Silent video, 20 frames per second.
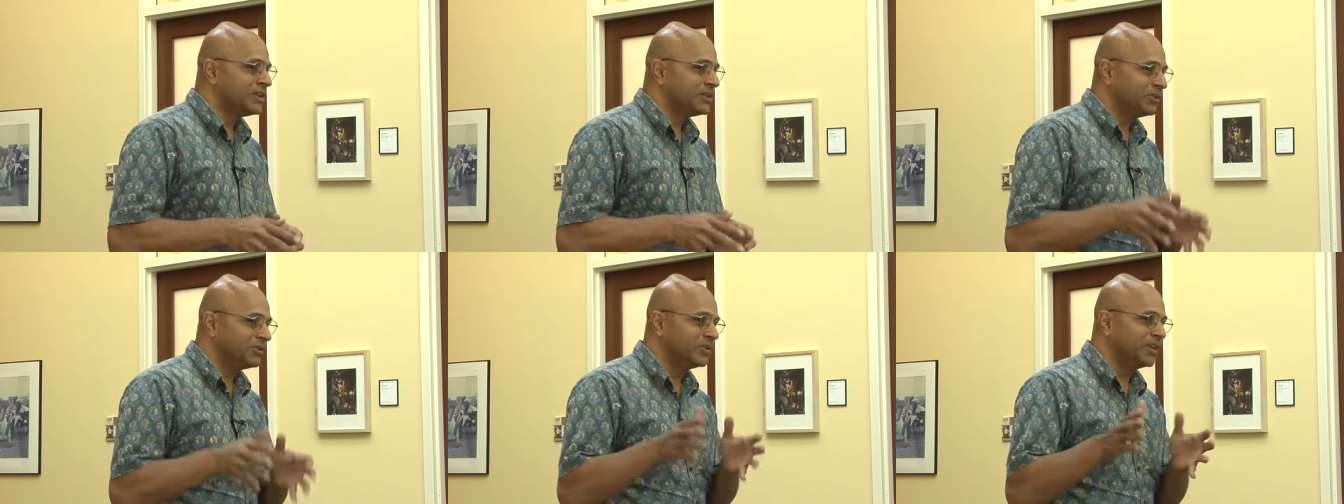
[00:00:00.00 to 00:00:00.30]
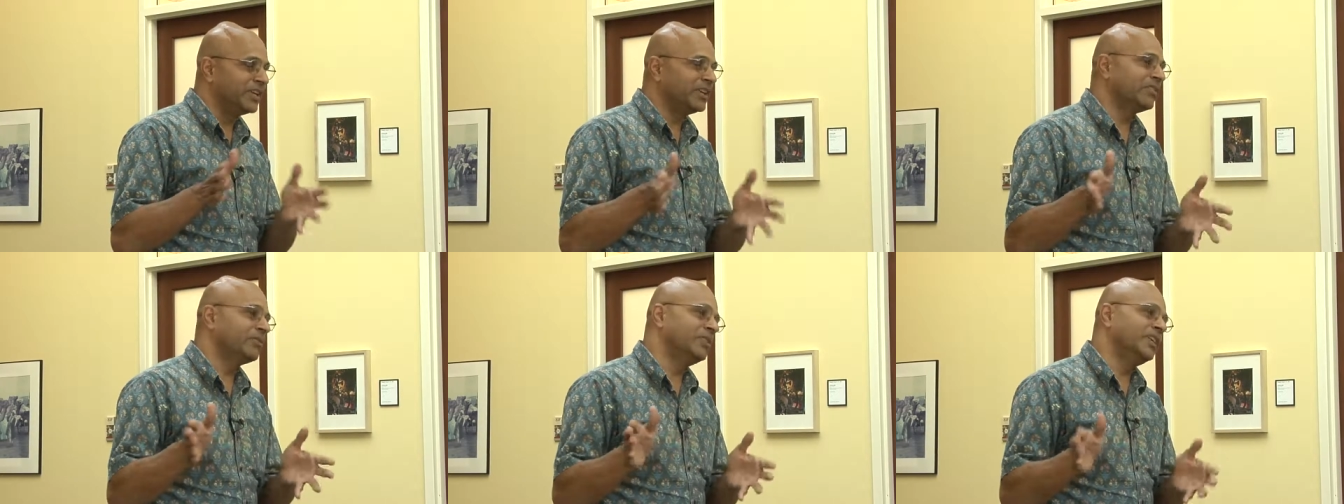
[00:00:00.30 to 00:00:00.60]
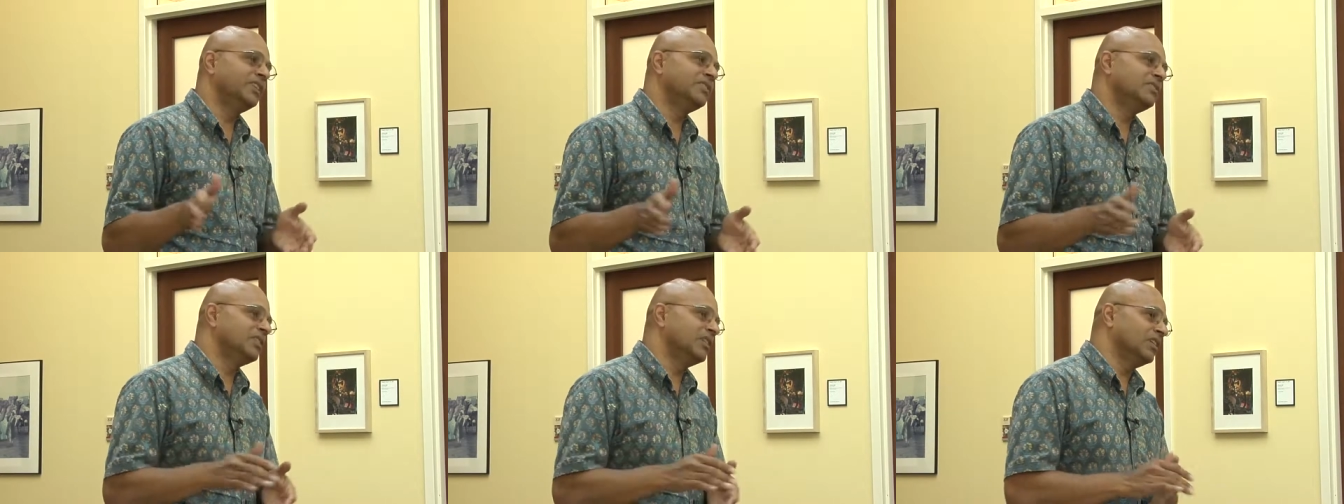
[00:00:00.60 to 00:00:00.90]
you need a
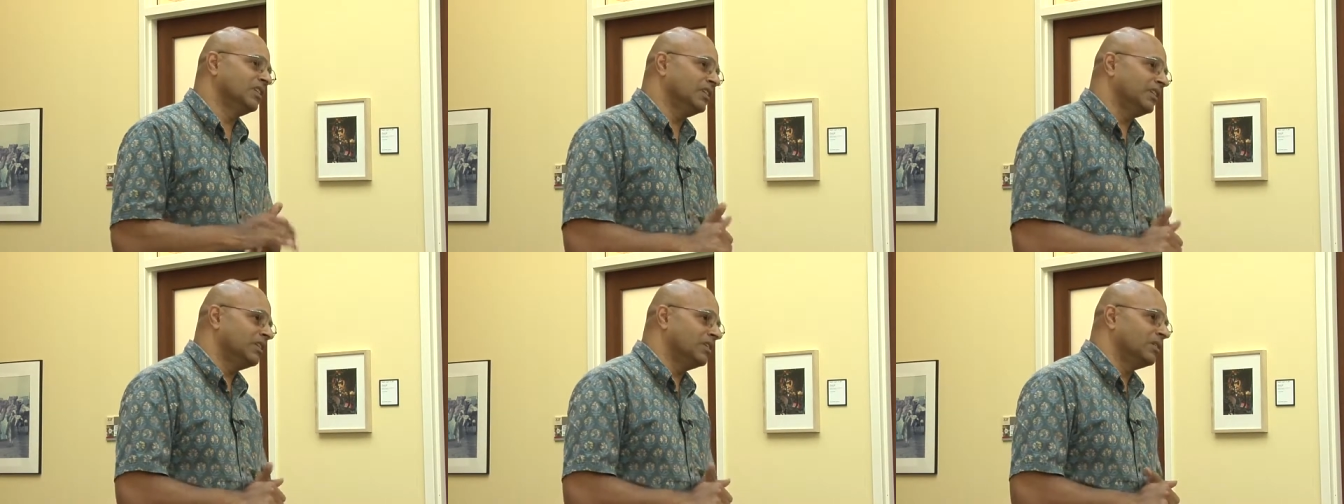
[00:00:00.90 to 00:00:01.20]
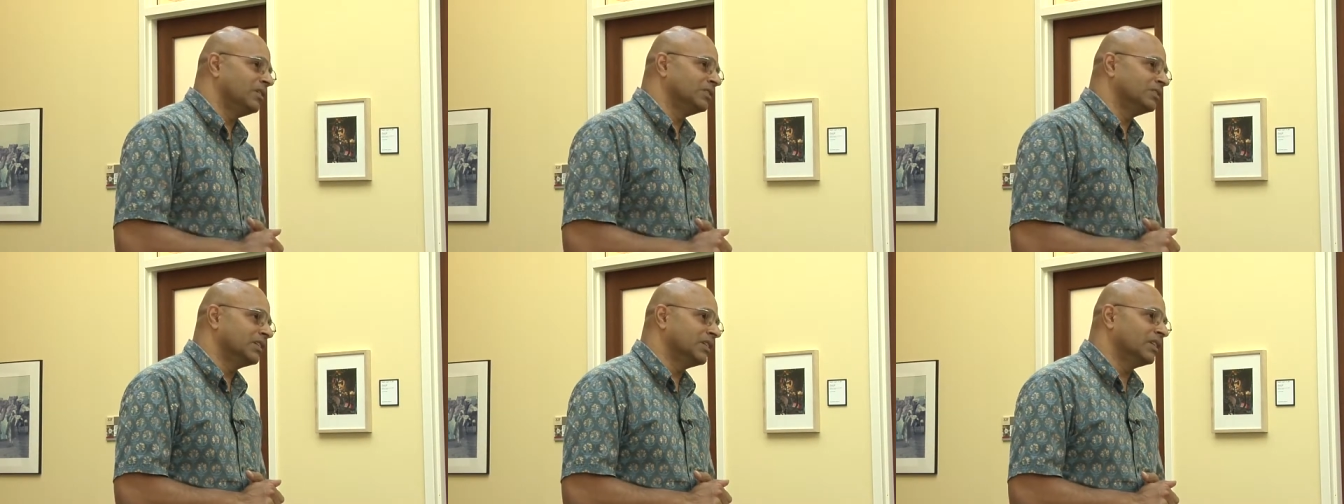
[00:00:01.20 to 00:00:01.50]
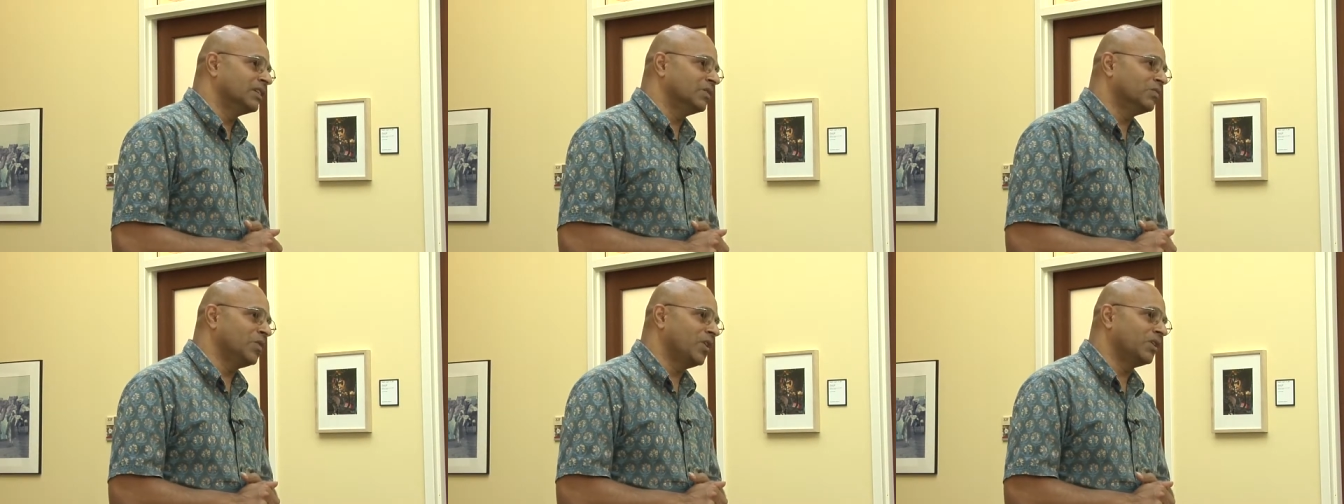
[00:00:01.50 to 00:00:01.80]
regional
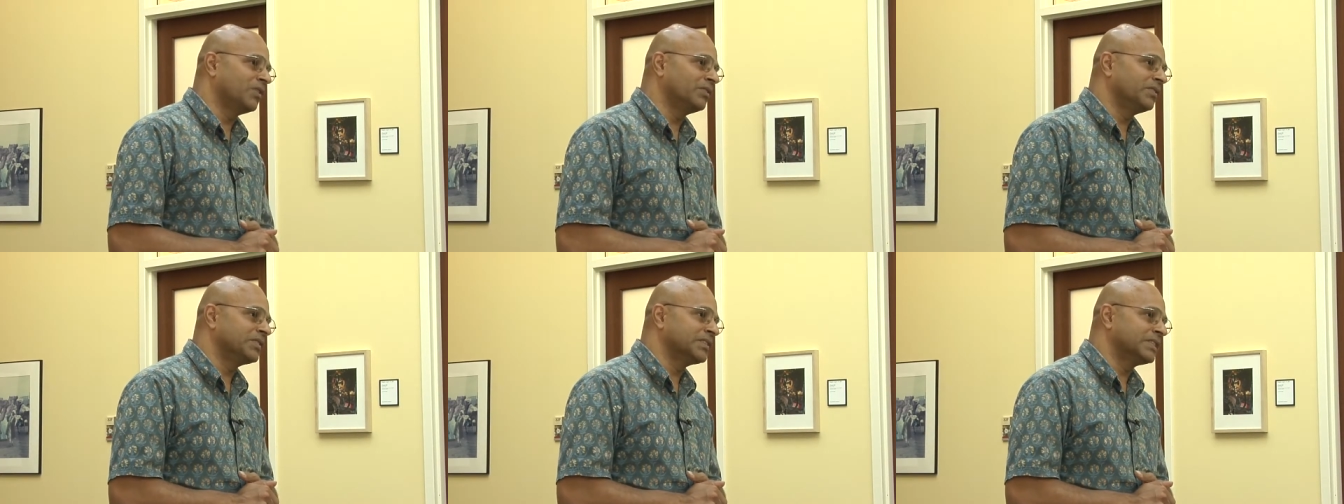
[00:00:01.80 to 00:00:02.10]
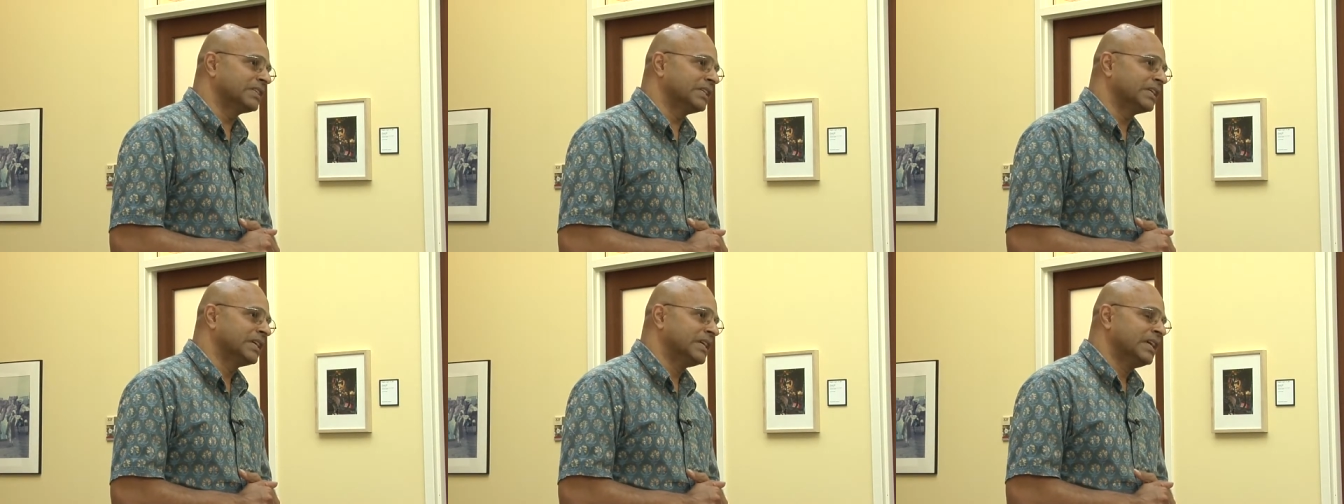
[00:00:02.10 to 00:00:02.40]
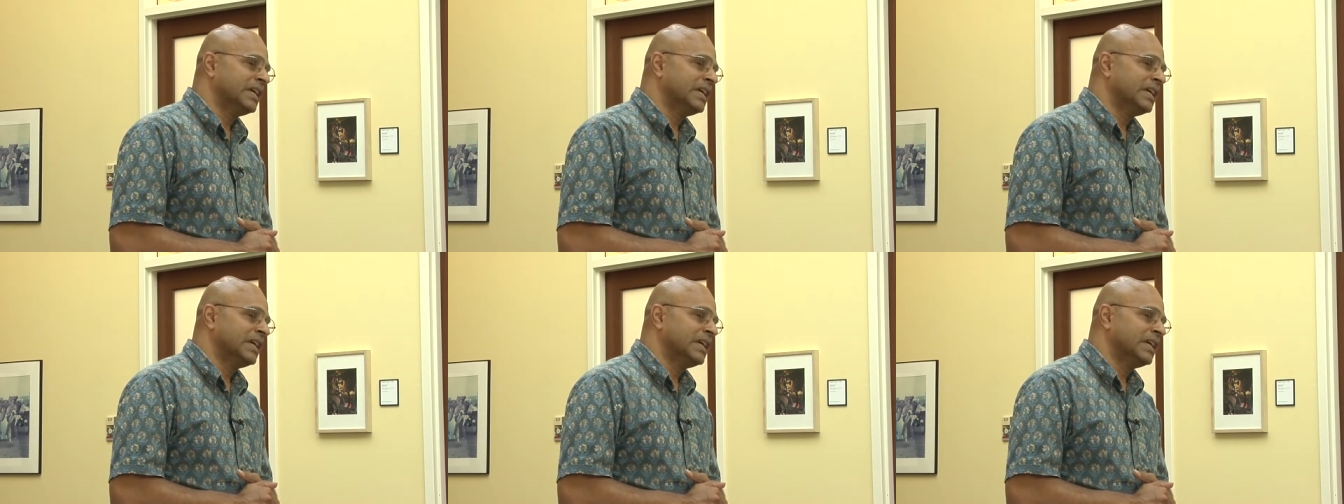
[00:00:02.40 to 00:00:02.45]
ecological democracy.